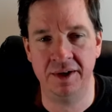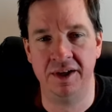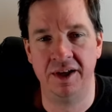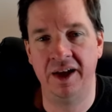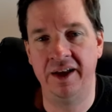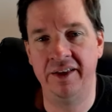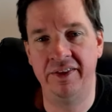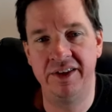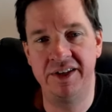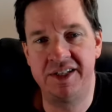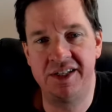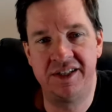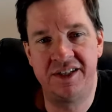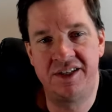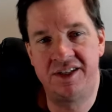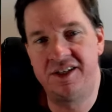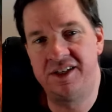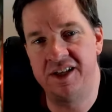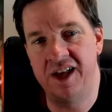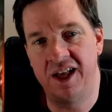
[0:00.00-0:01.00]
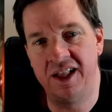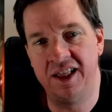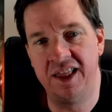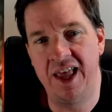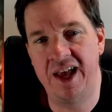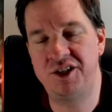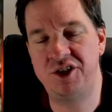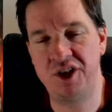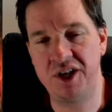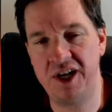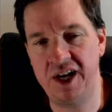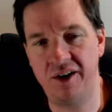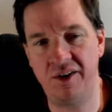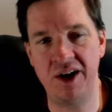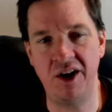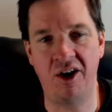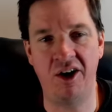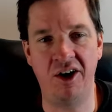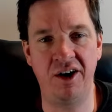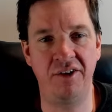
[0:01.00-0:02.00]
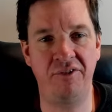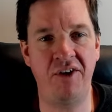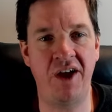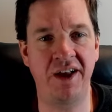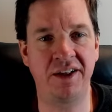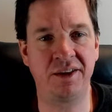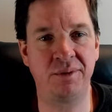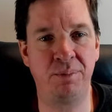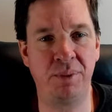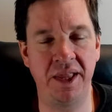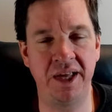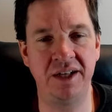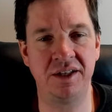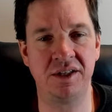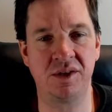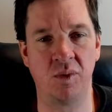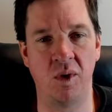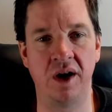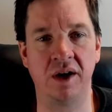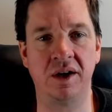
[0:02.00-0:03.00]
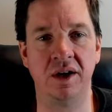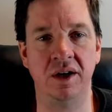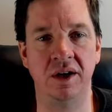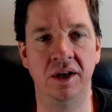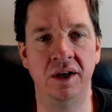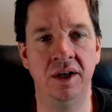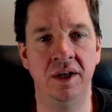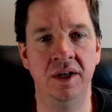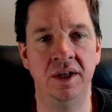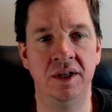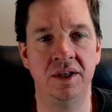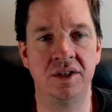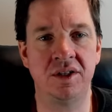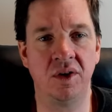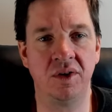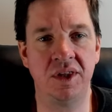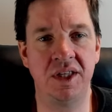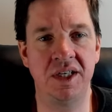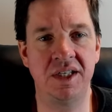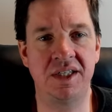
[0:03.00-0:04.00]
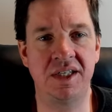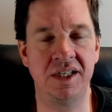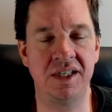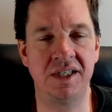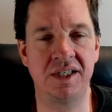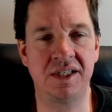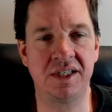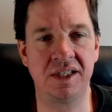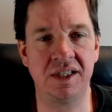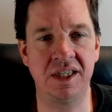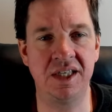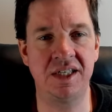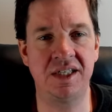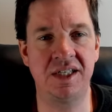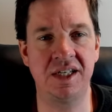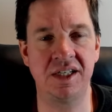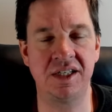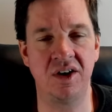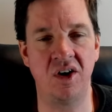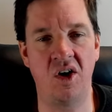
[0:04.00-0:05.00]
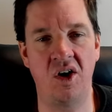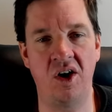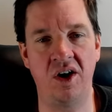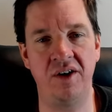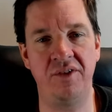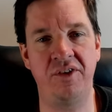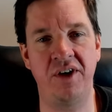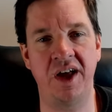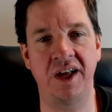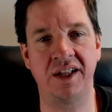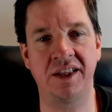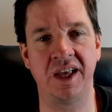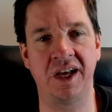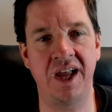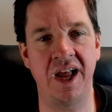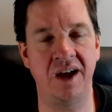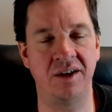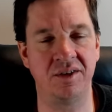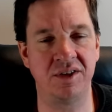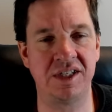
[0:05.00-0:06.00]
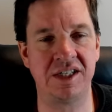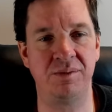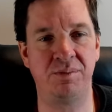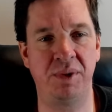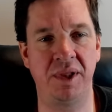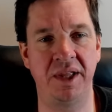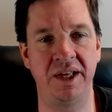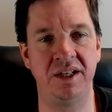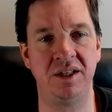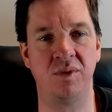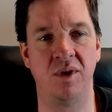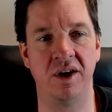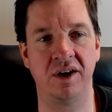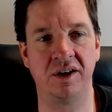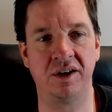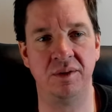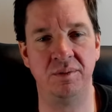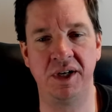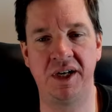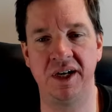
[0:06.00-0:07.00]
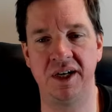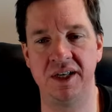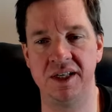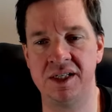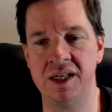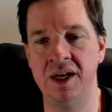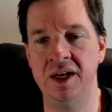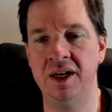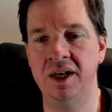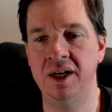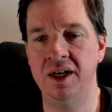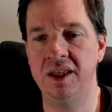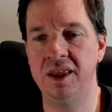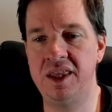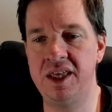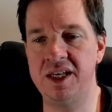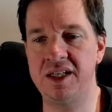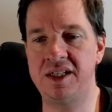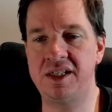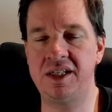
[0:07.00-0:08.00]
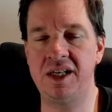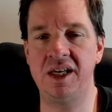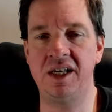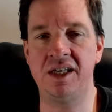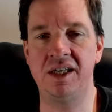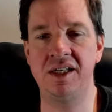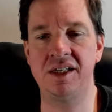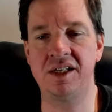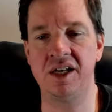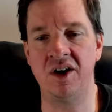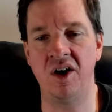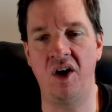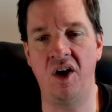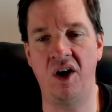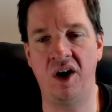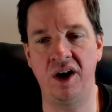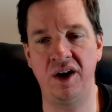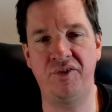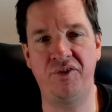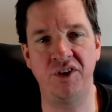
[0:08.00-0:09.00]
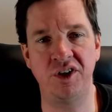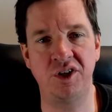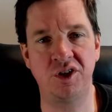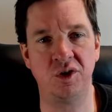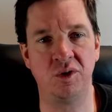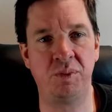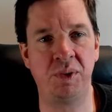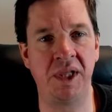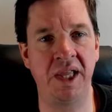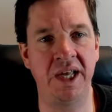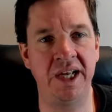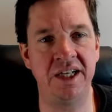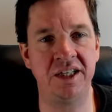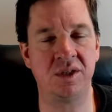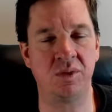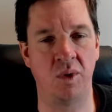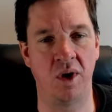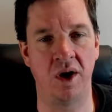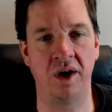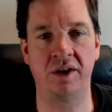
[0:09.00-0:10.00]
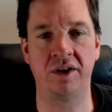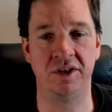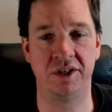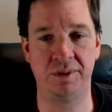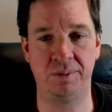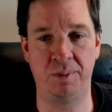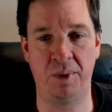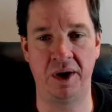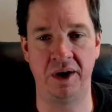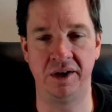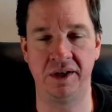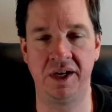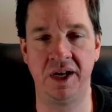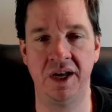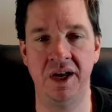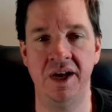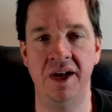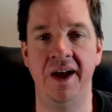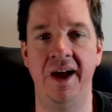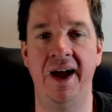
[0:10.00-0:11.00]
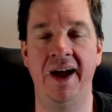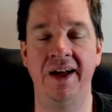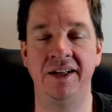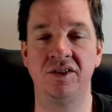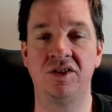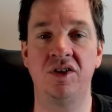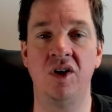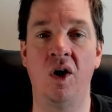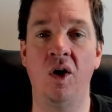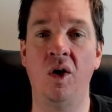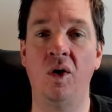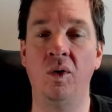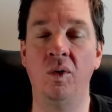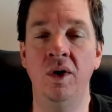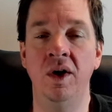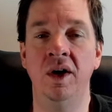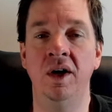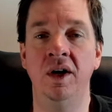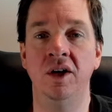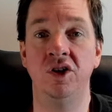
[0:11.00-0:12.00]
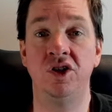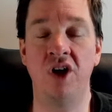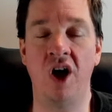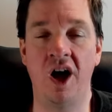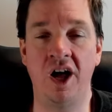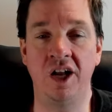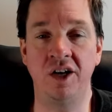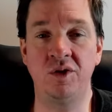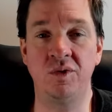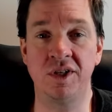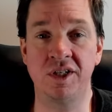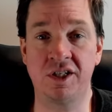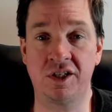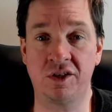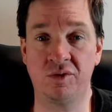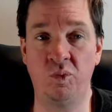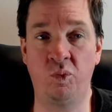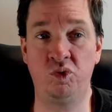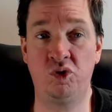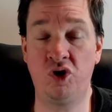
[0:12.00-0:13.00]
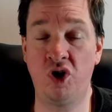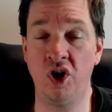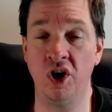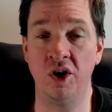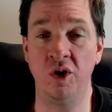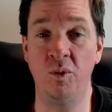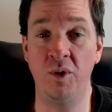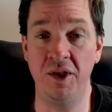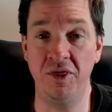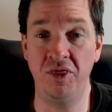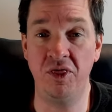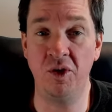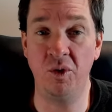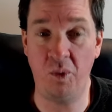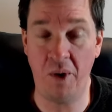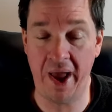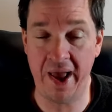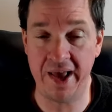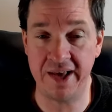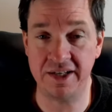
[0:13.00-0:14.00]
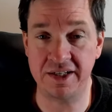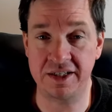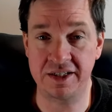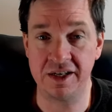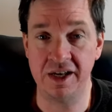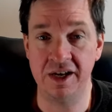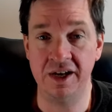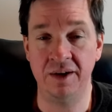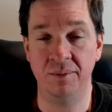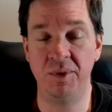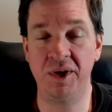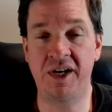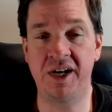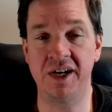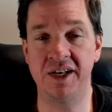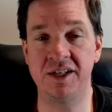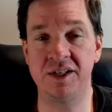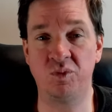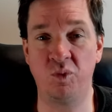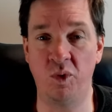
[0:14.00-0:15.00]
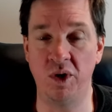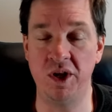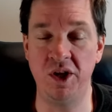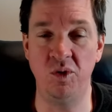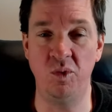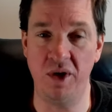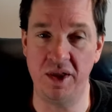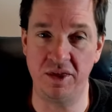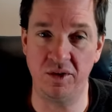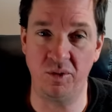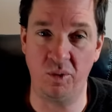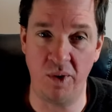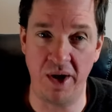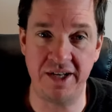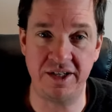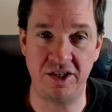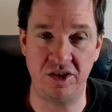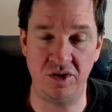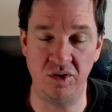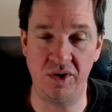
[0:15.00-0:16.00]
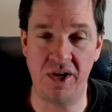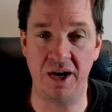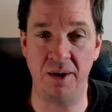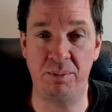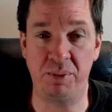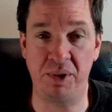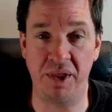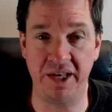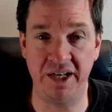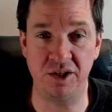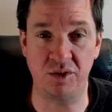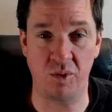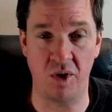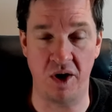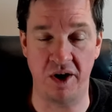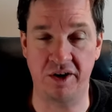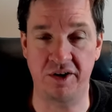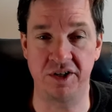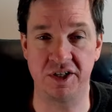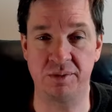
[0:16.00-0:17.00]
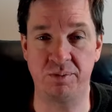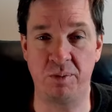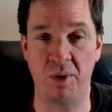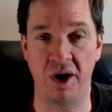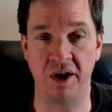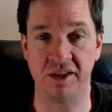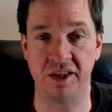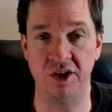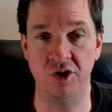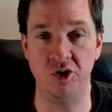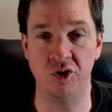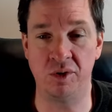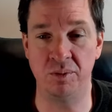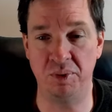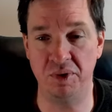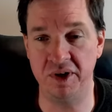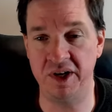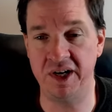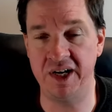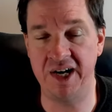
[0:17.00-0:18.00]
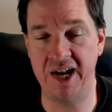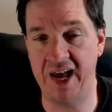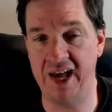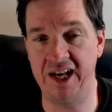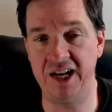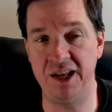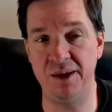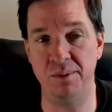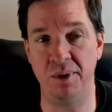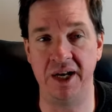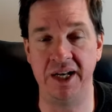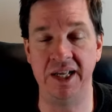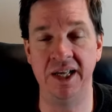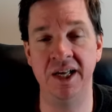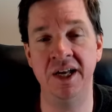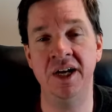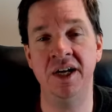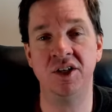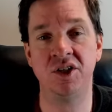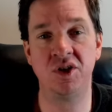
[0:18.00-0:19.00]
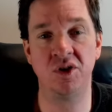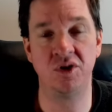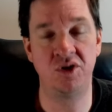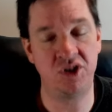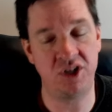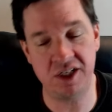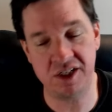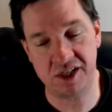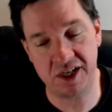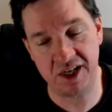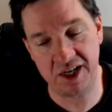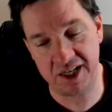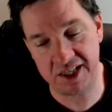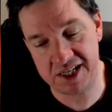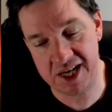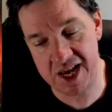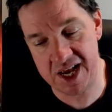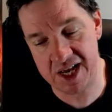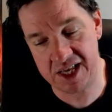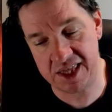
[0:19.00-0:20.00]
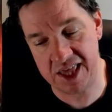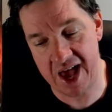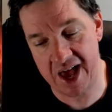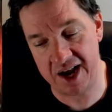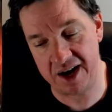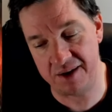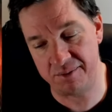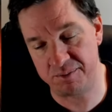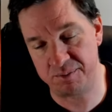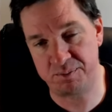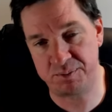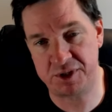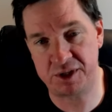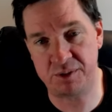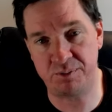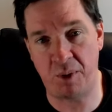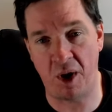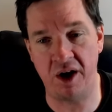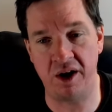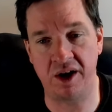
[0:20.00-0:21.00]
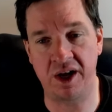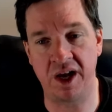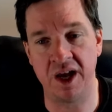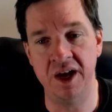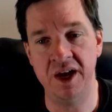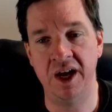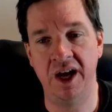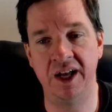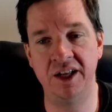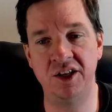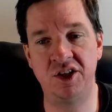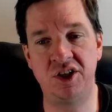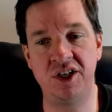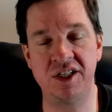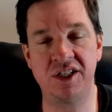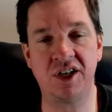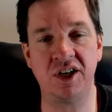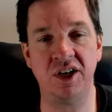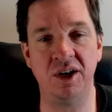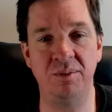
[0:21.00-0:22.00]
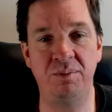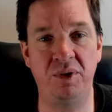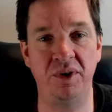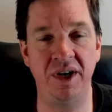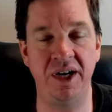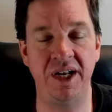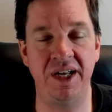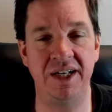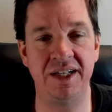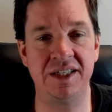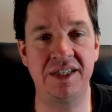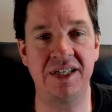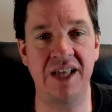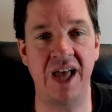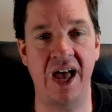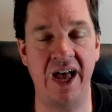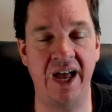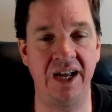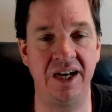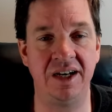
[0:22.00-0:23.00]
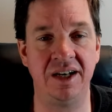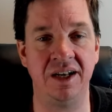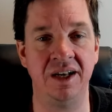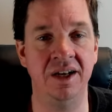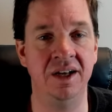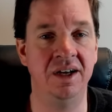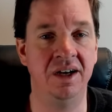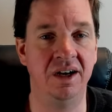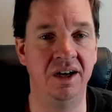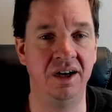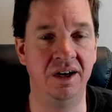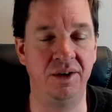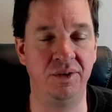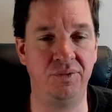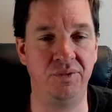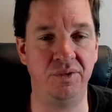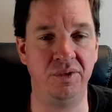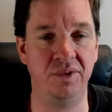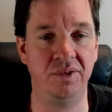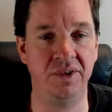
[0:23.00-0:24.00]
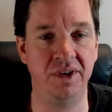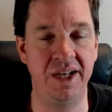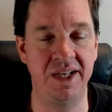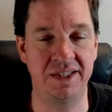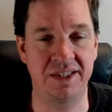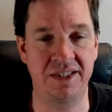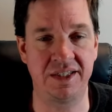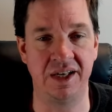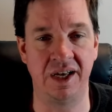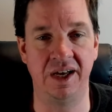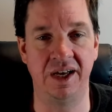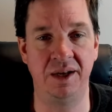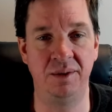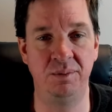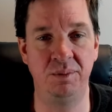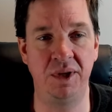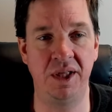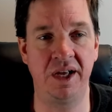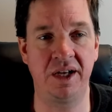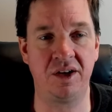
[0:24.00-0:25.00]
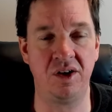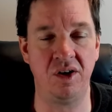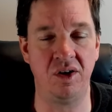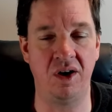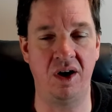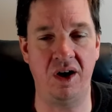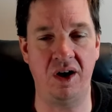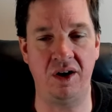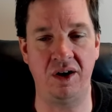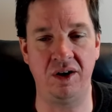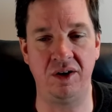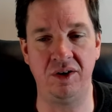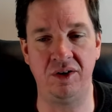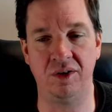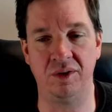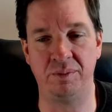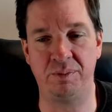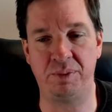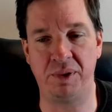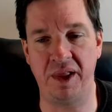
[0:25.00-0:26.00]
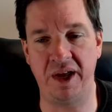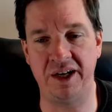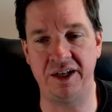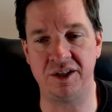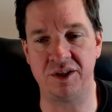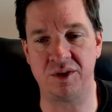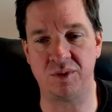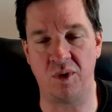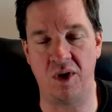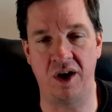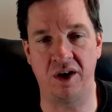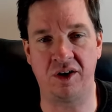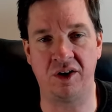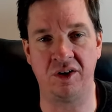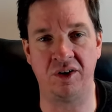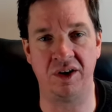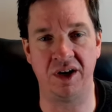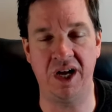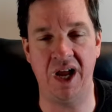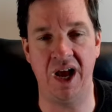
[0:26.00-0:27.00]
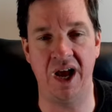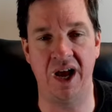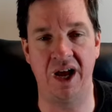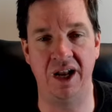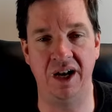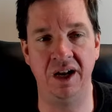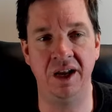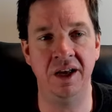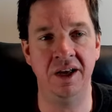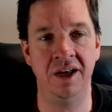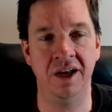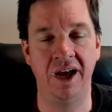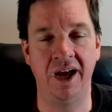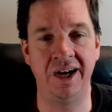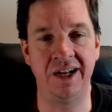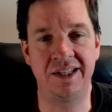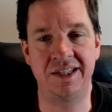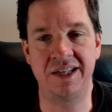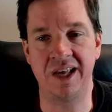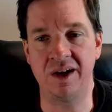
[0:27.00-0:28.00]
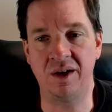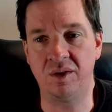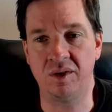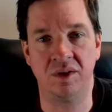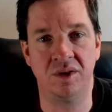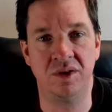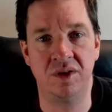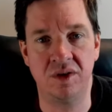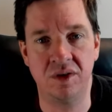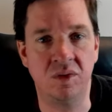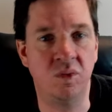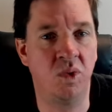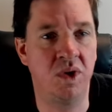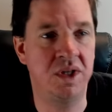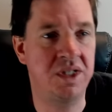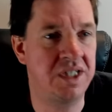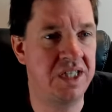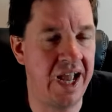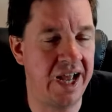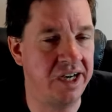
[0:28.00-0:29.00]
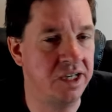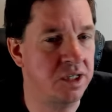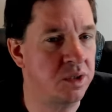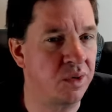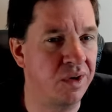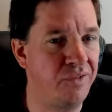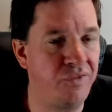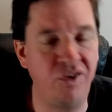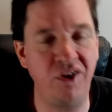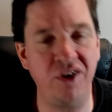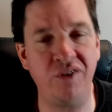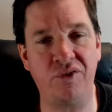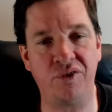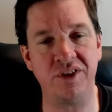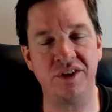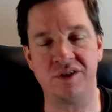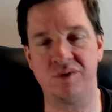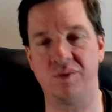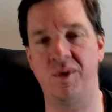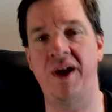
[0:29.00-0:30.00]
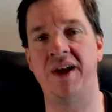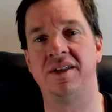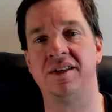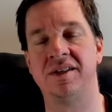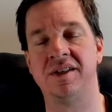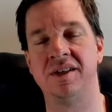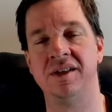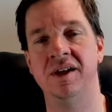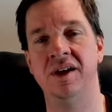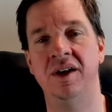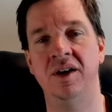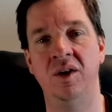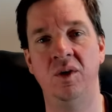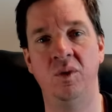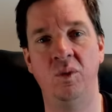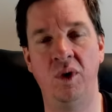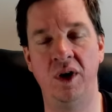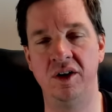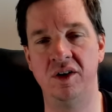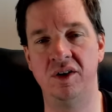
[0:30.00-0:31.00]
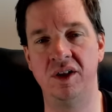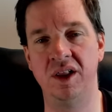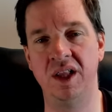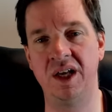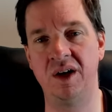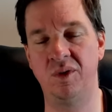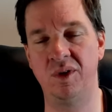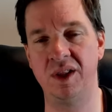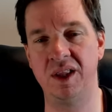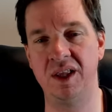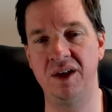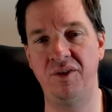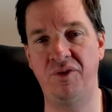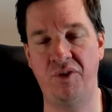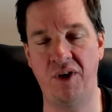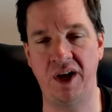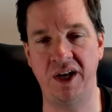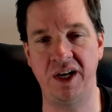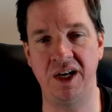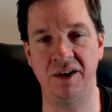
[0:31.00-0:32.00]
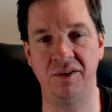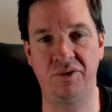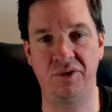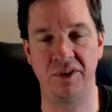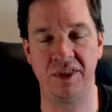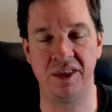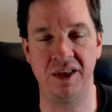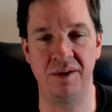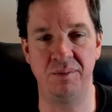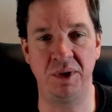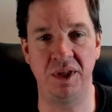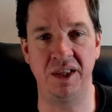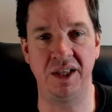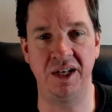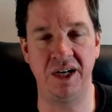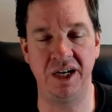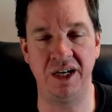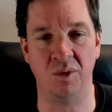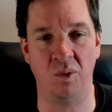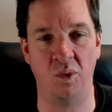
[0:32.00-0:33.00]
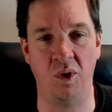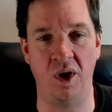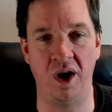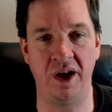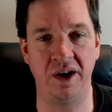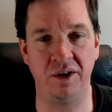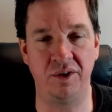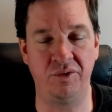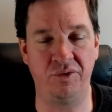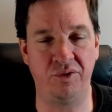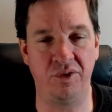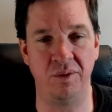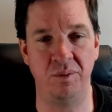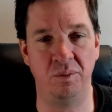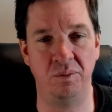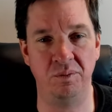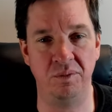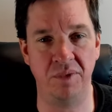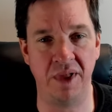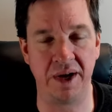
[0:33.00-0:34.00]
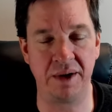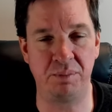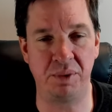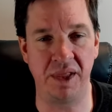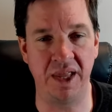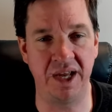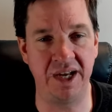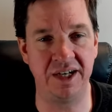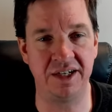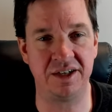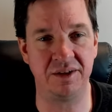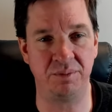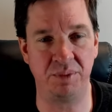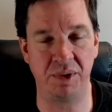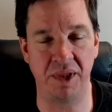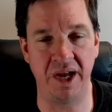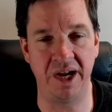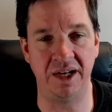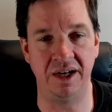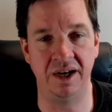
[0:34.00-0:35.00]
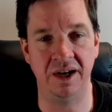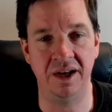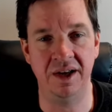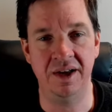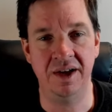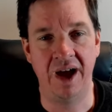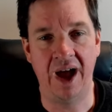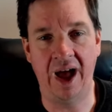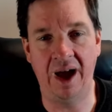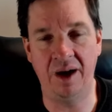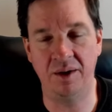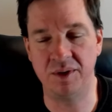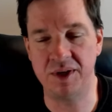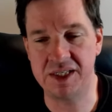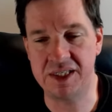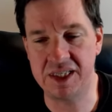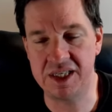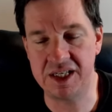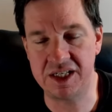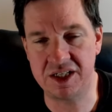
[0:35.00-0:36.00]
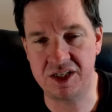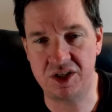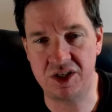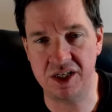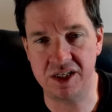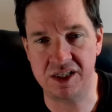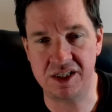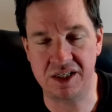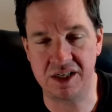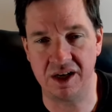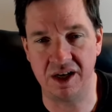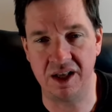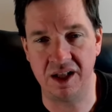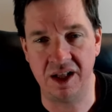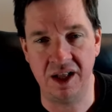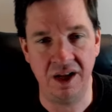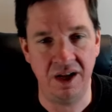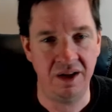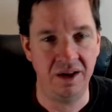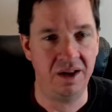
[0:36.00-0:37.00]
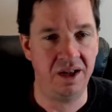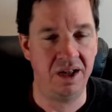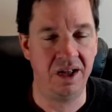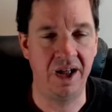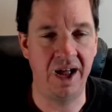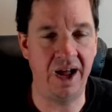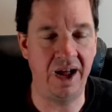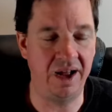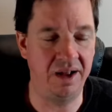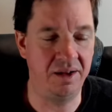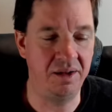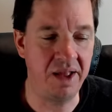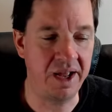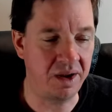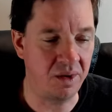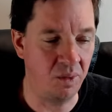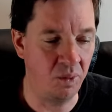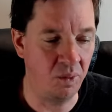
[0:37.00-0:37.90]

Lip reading: And this is a legendary artifact planeswalker. So this is an artifact that counts as a planeswalker because this is an artificial planeswalker spark. And so Chandra's gonna win the race because when you win the race, you get a planeswalker spark that you can put into anybody. So she's gonna take that spark and she's gonna put it inside of Nissa and be like, yeah, you're a planeswalker again. And it's like, what's the entry fee for this race? Where you're literally fighting for the ability to wander from like plane to plane. How is this just a, how, like,